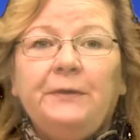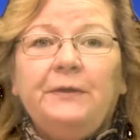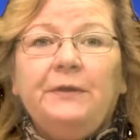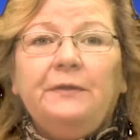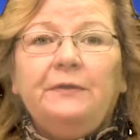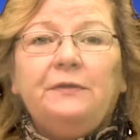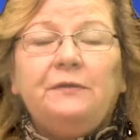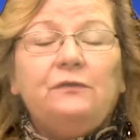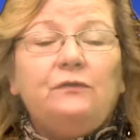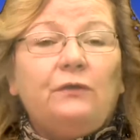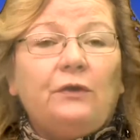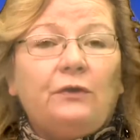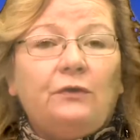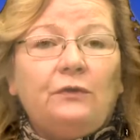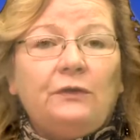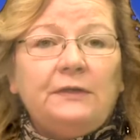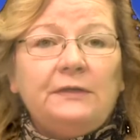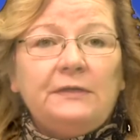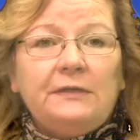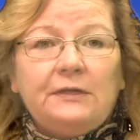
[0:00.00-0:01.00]
The
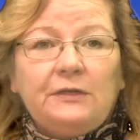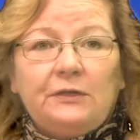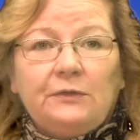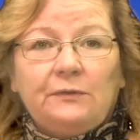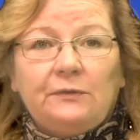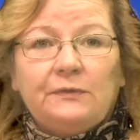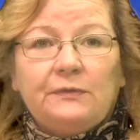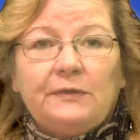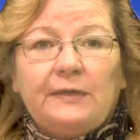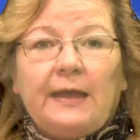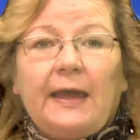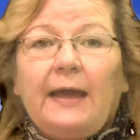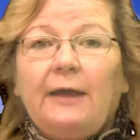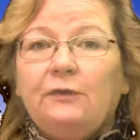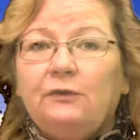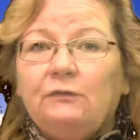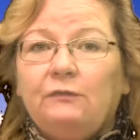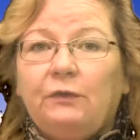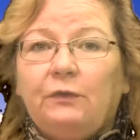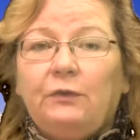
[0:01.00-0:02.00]
struggle continues. The
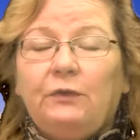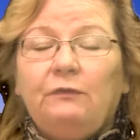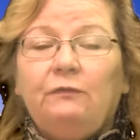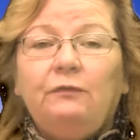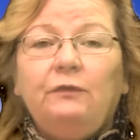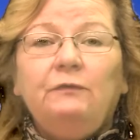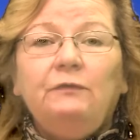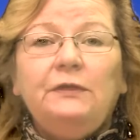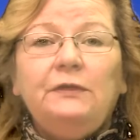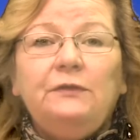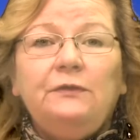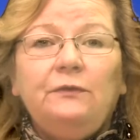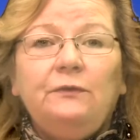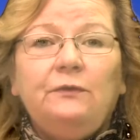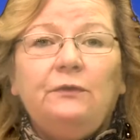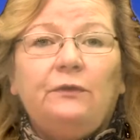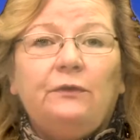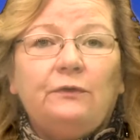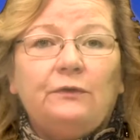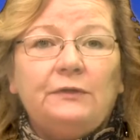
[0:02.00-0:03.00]
House voted 52
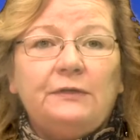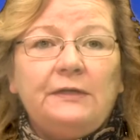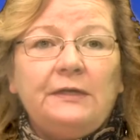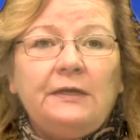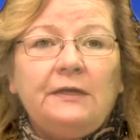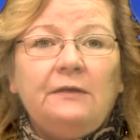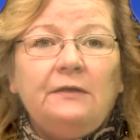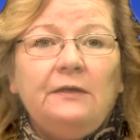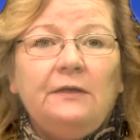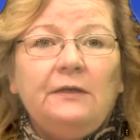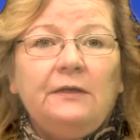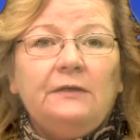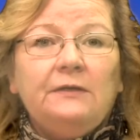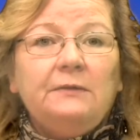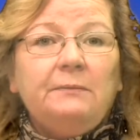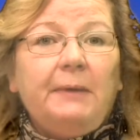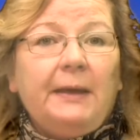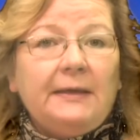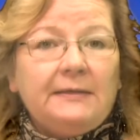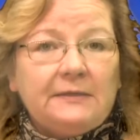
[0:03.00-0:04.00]
to 13
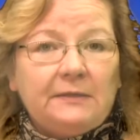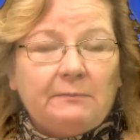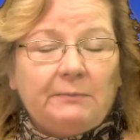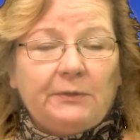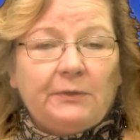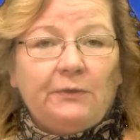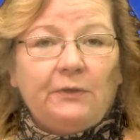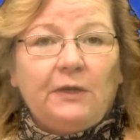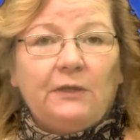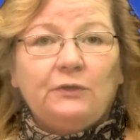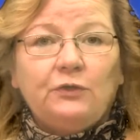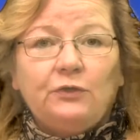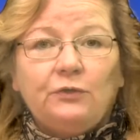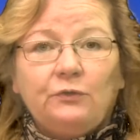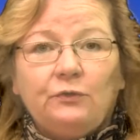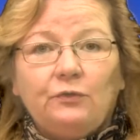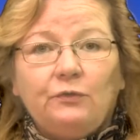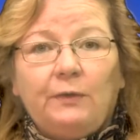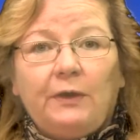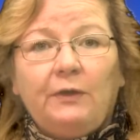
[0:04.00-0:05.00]
to pass the bill on
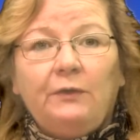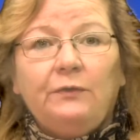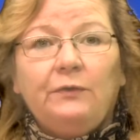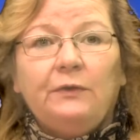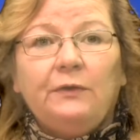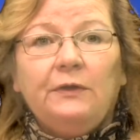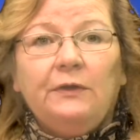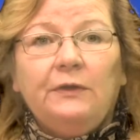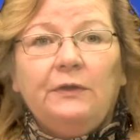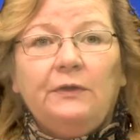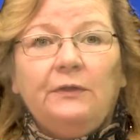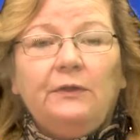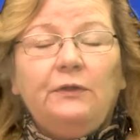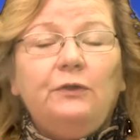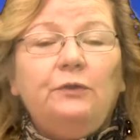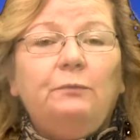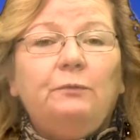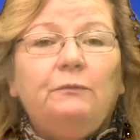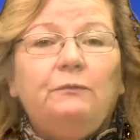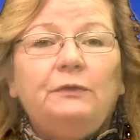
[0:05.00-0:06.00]
June 12th. The
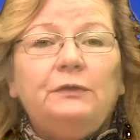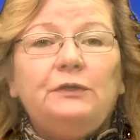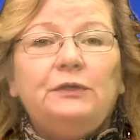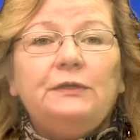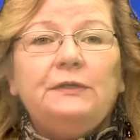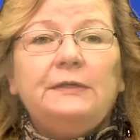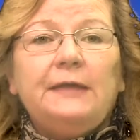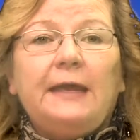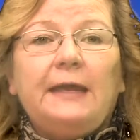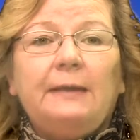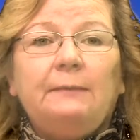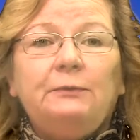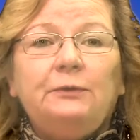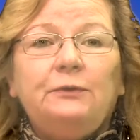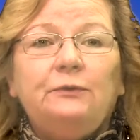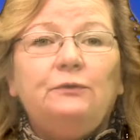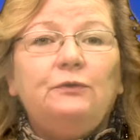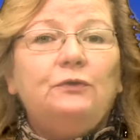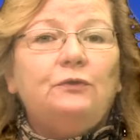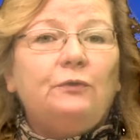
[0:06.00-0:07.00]
new provisions aim
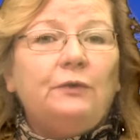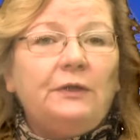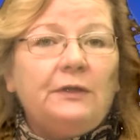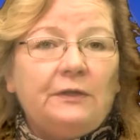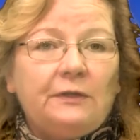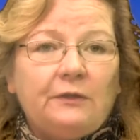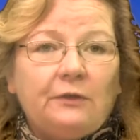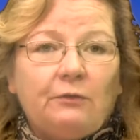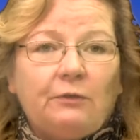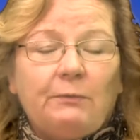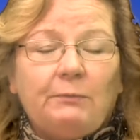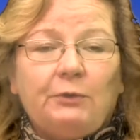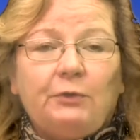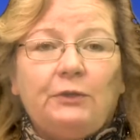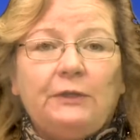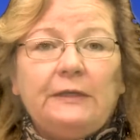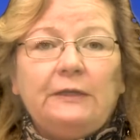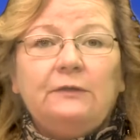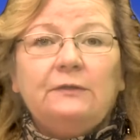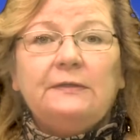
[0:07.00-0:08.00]
to strengthen the
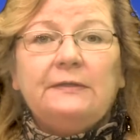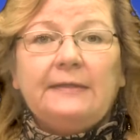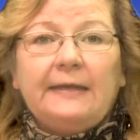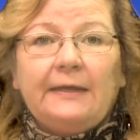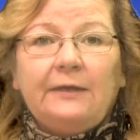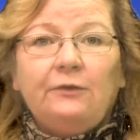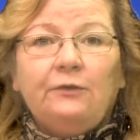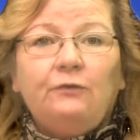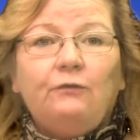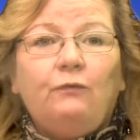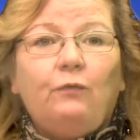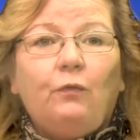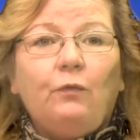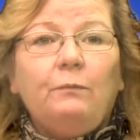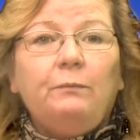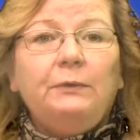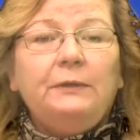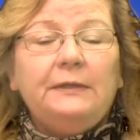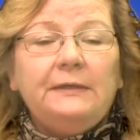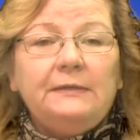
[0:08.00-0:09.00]
criminal legal standard for
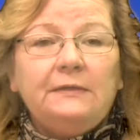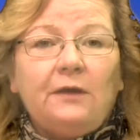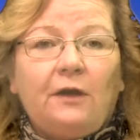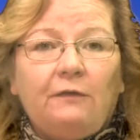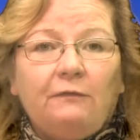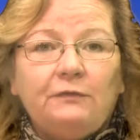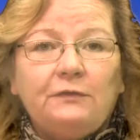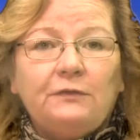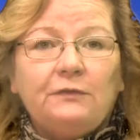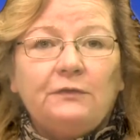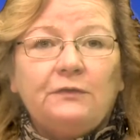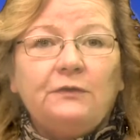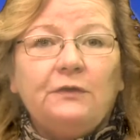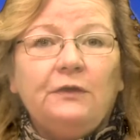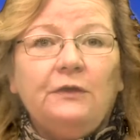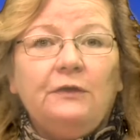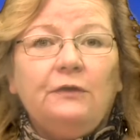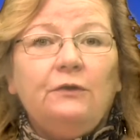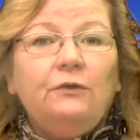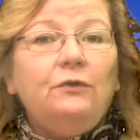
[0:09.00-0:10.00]
police officers
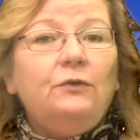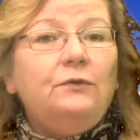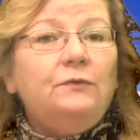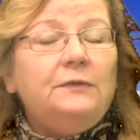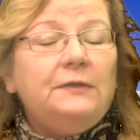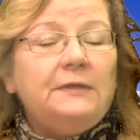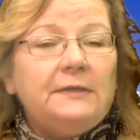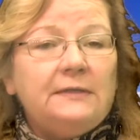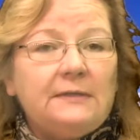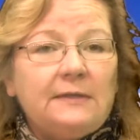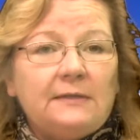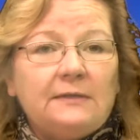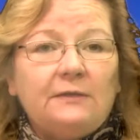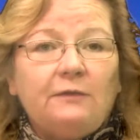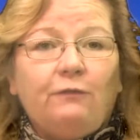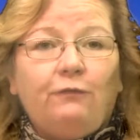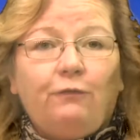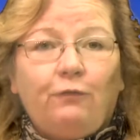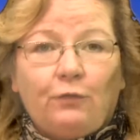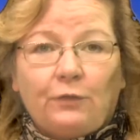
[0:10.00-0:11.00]
who use
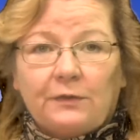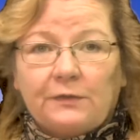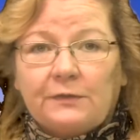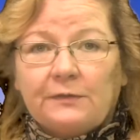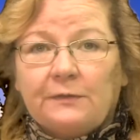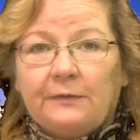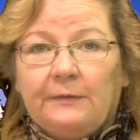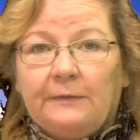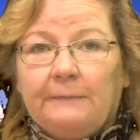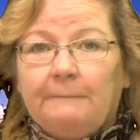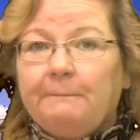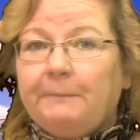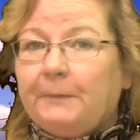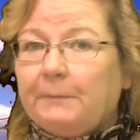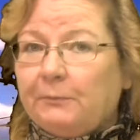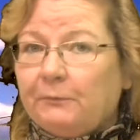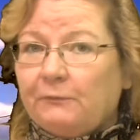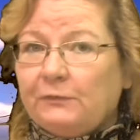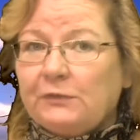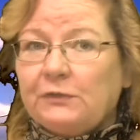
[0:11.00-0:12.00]
excessive force.
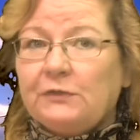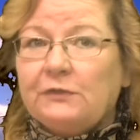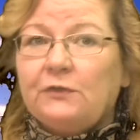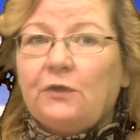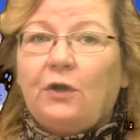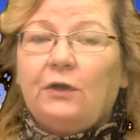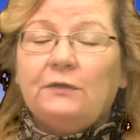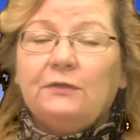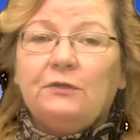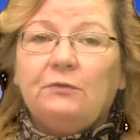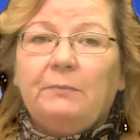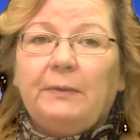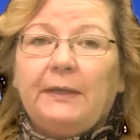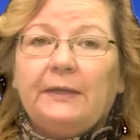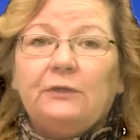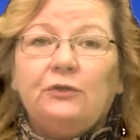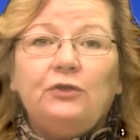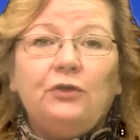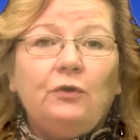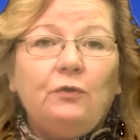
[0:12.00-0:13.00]
The provisions also
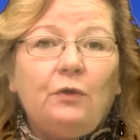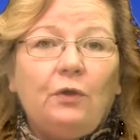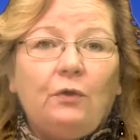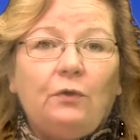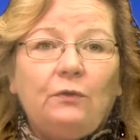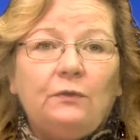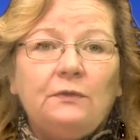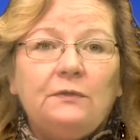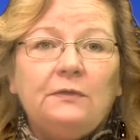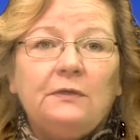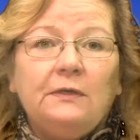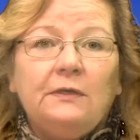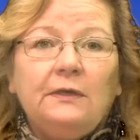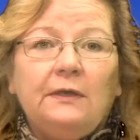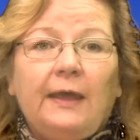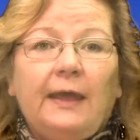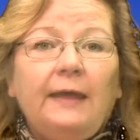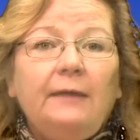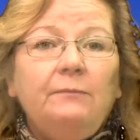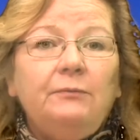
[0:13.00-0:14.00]
ban chokeholds
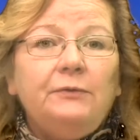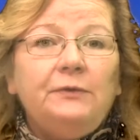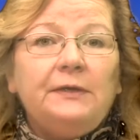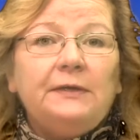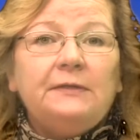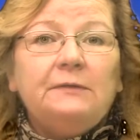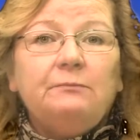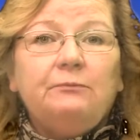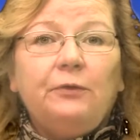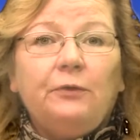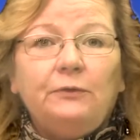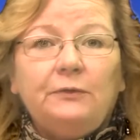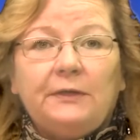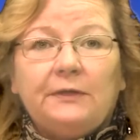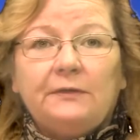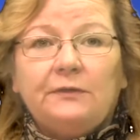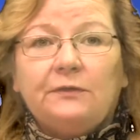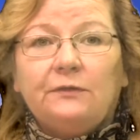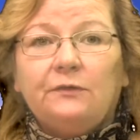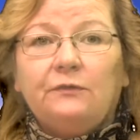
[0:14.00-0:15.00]
and protects
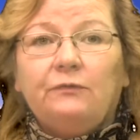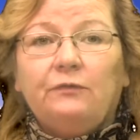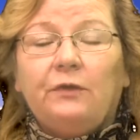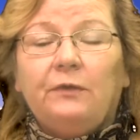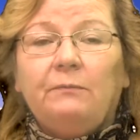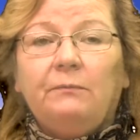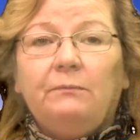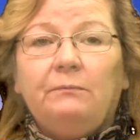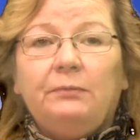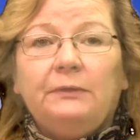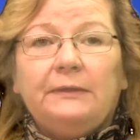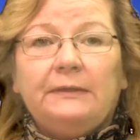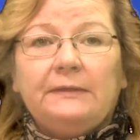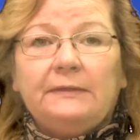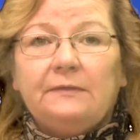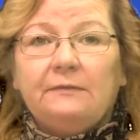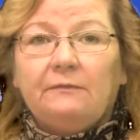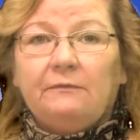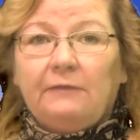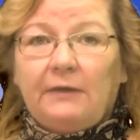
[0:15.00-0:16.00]
protesters from
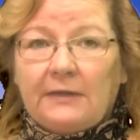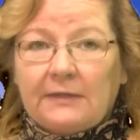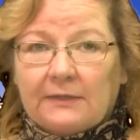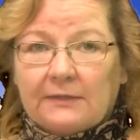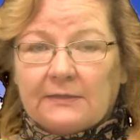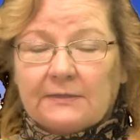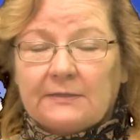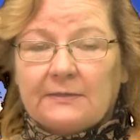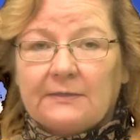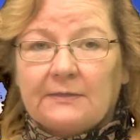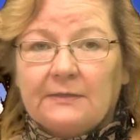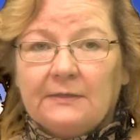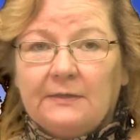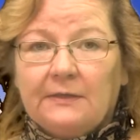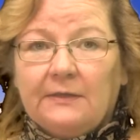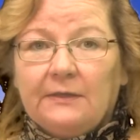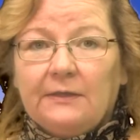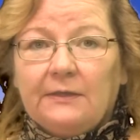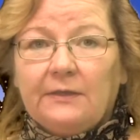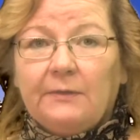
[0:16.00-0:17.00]
police violence.
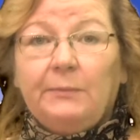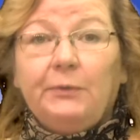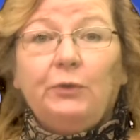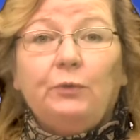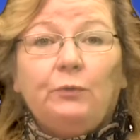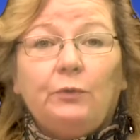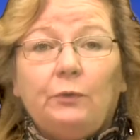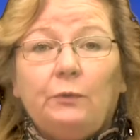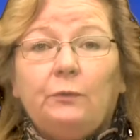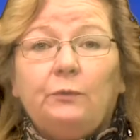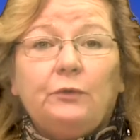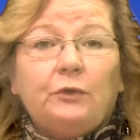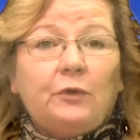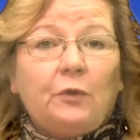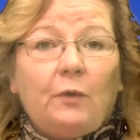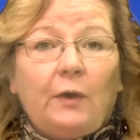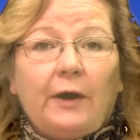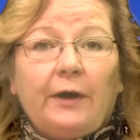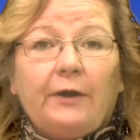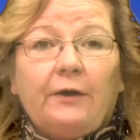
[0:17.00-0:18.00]
The bill will
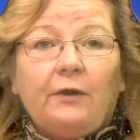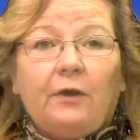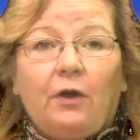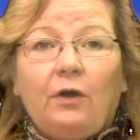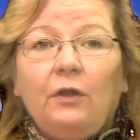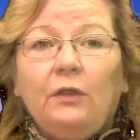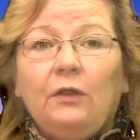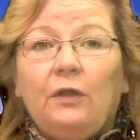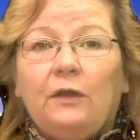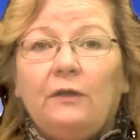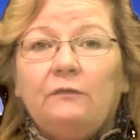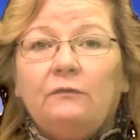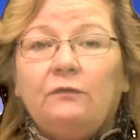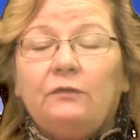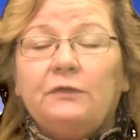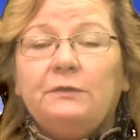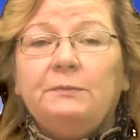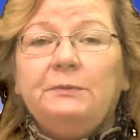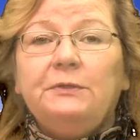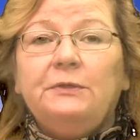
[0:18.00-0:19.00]
require all law
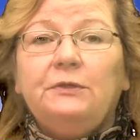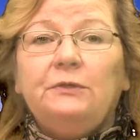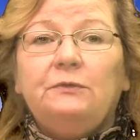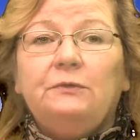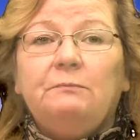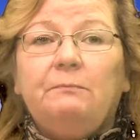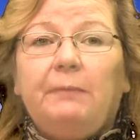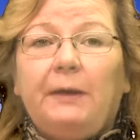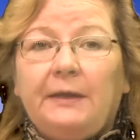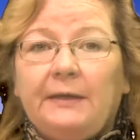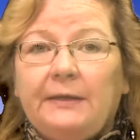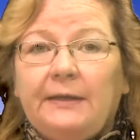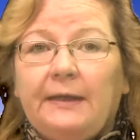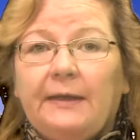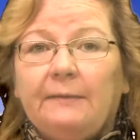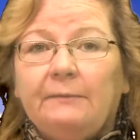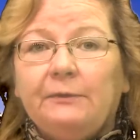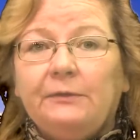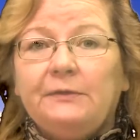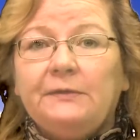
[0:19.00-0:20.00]
enforcement to use body
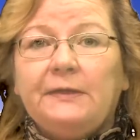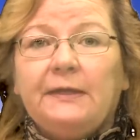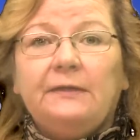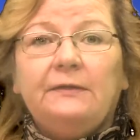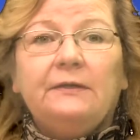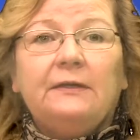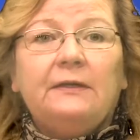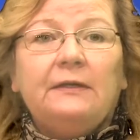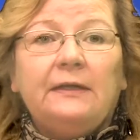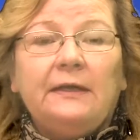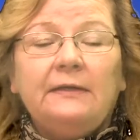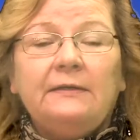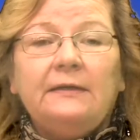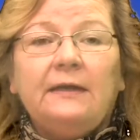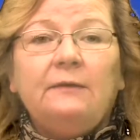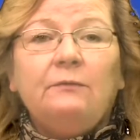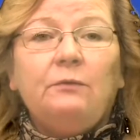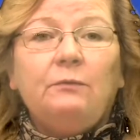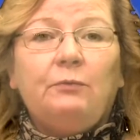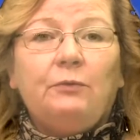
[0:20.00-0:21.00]
cameras and to collect
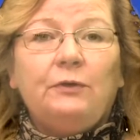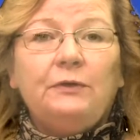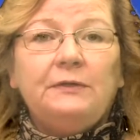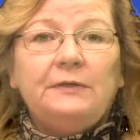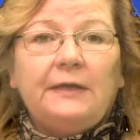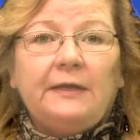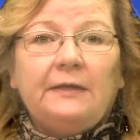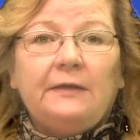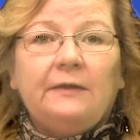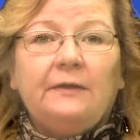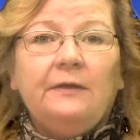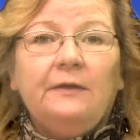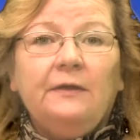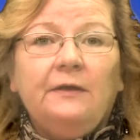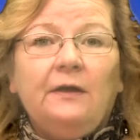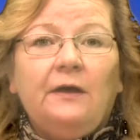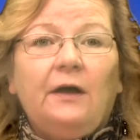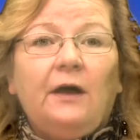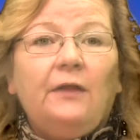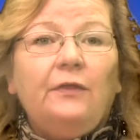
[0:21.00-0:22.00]
and report data
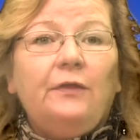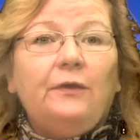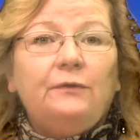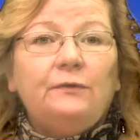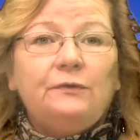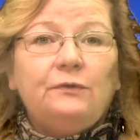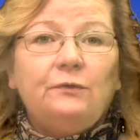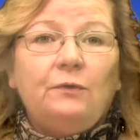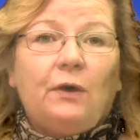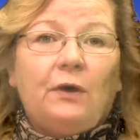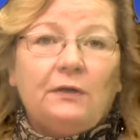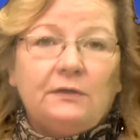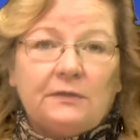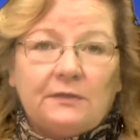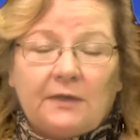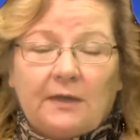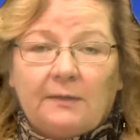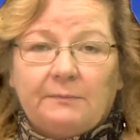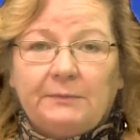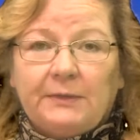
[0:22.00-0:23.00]
on those who are
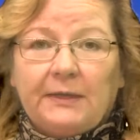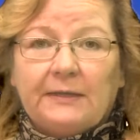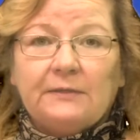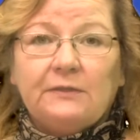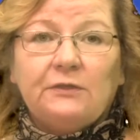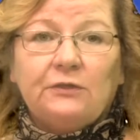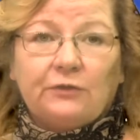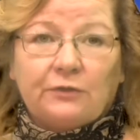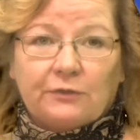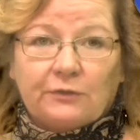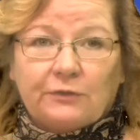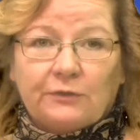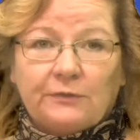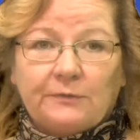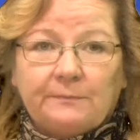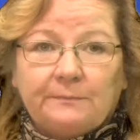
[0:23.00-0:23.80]
stopped and searched.